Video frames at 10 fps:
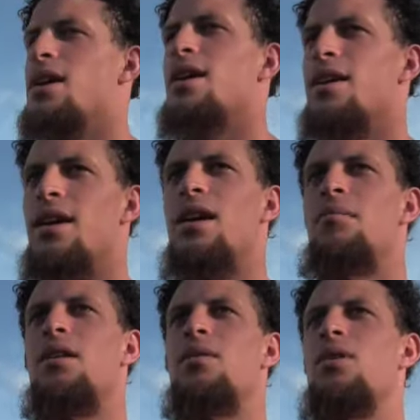Yeah.
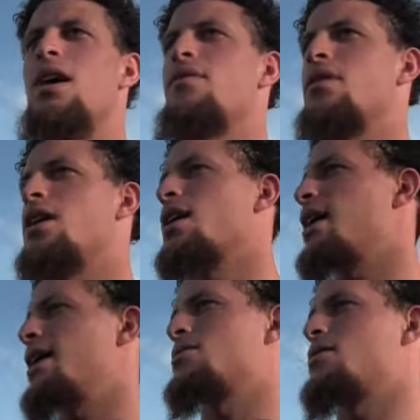I mean, we have a lot of
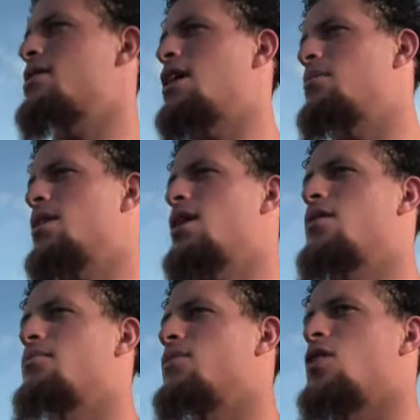guys on the team that
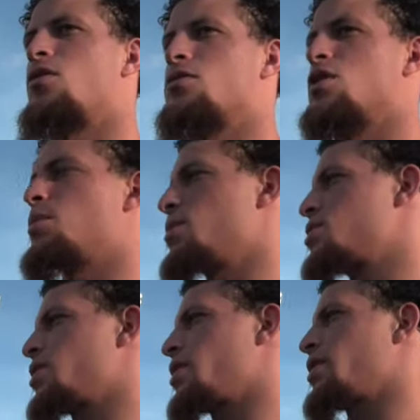are, you know, super
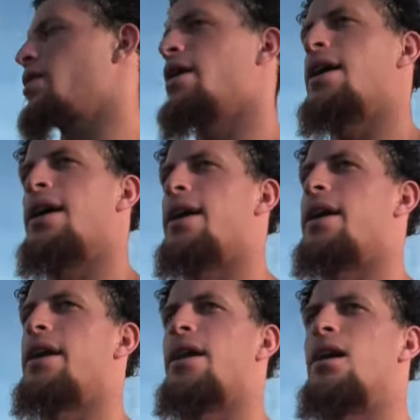mature.
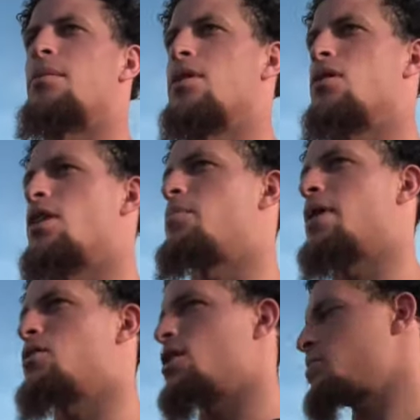And, you know, they've
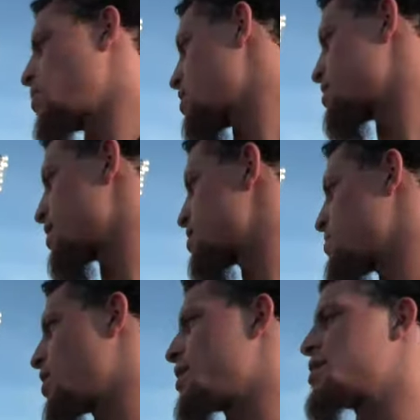been through this process a
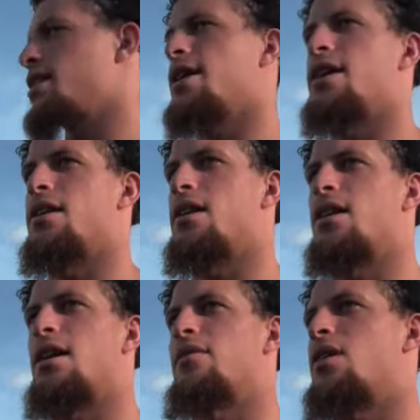bunch and
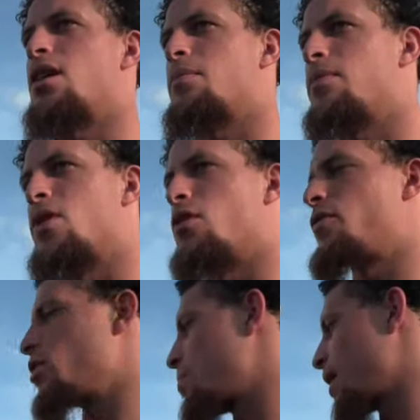have a lot of, you know,
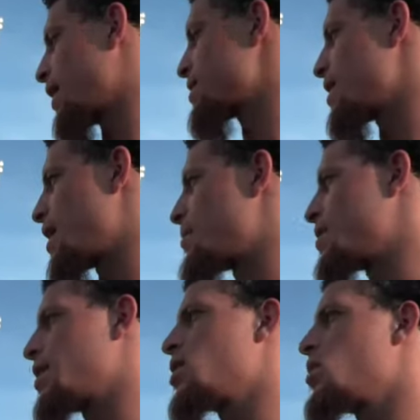field playing time,
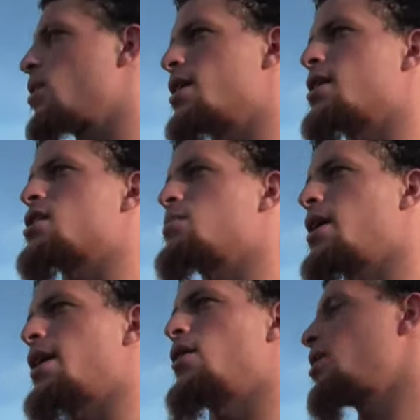and they know what to
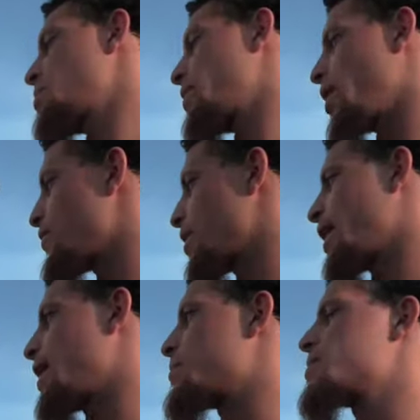expect. They know how to prepare for
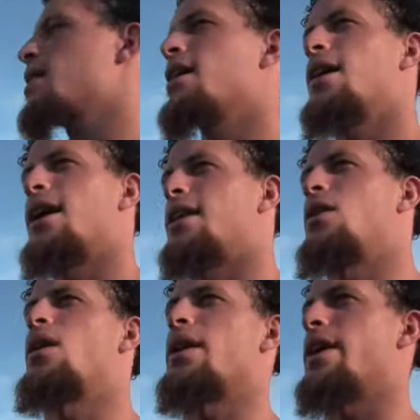games, and
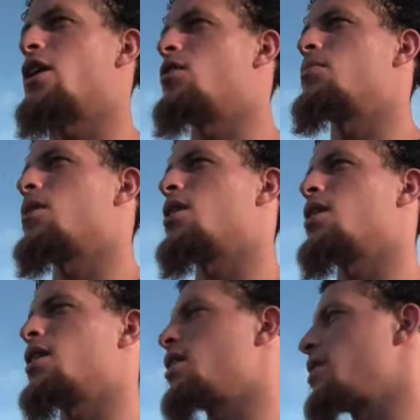they know how to help,
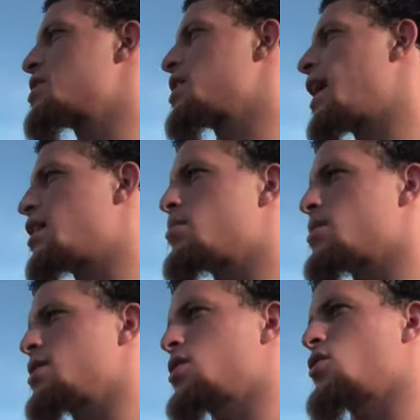you know, each guy in their
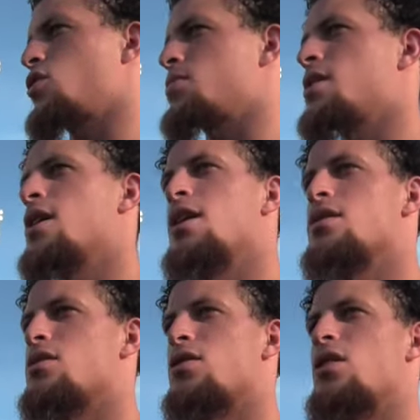position groups.
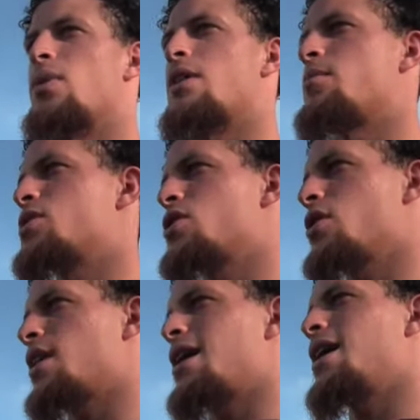So, you know, we have a
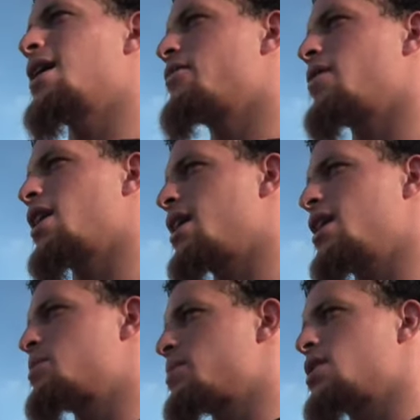mature guy, I feel like, in
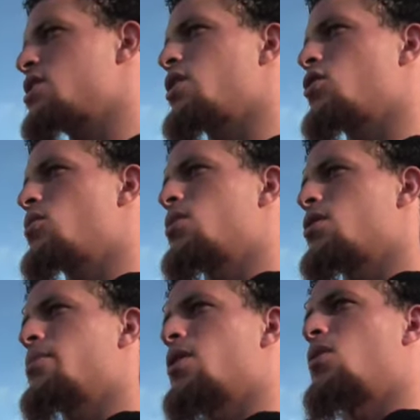each position group,
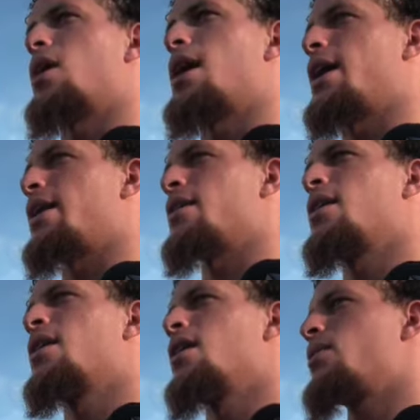whether it be O-line,
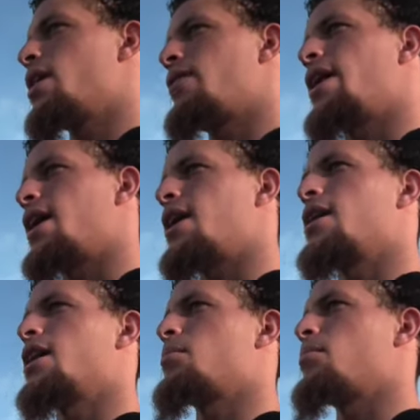we have
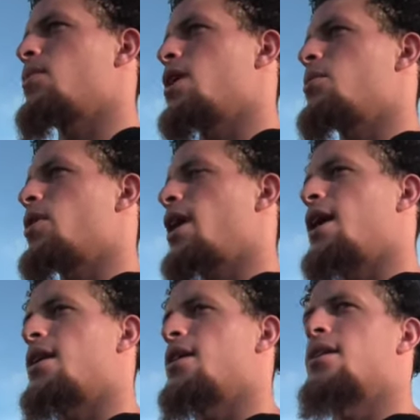Hagee, Nick
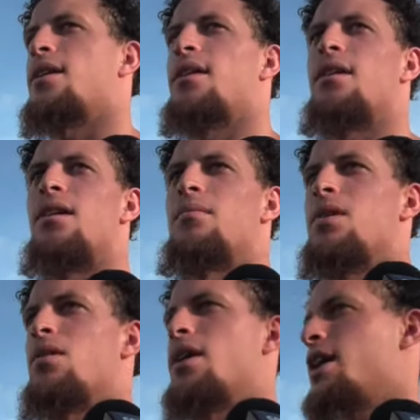Buchanan,
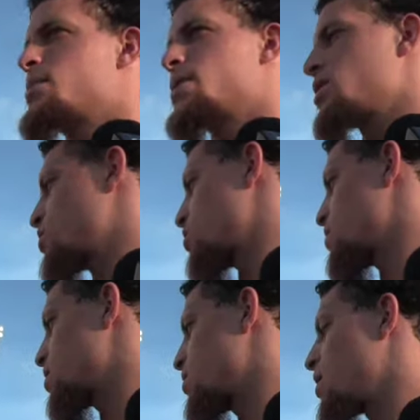and, you know, at each position
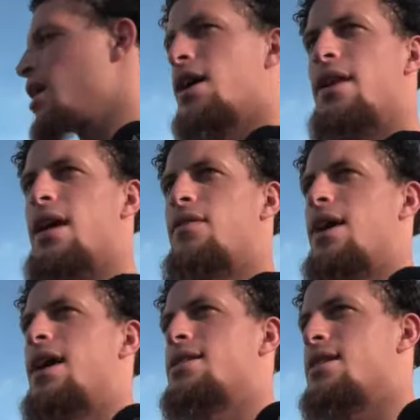group, you know, they have
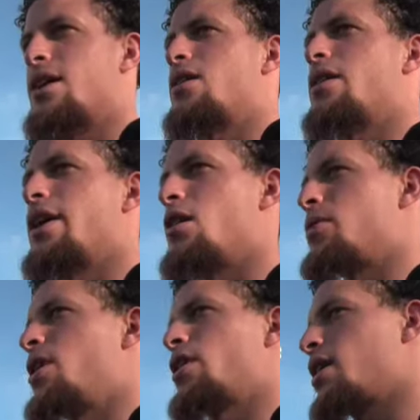guys there to
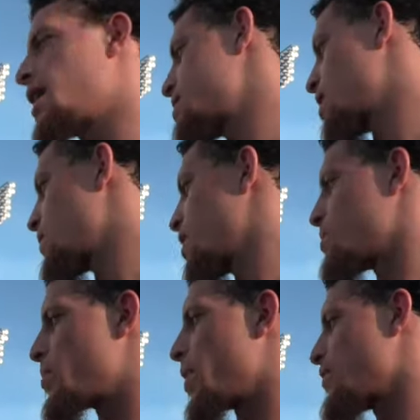help the younger guys get ready
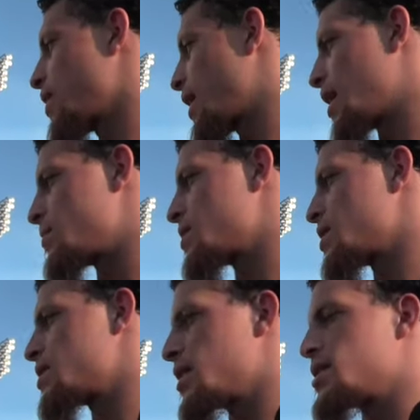and prepare for games
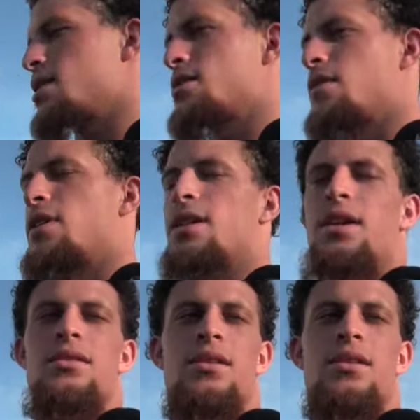in the season and stuff like that.